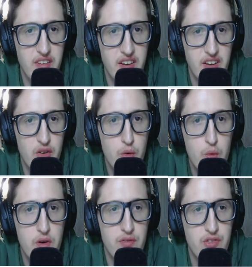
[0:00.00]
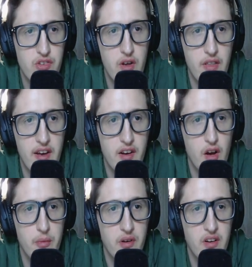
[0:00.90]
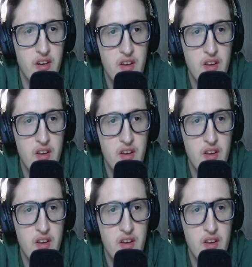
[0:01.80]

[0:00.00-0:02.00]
Like, who would have saw that coming?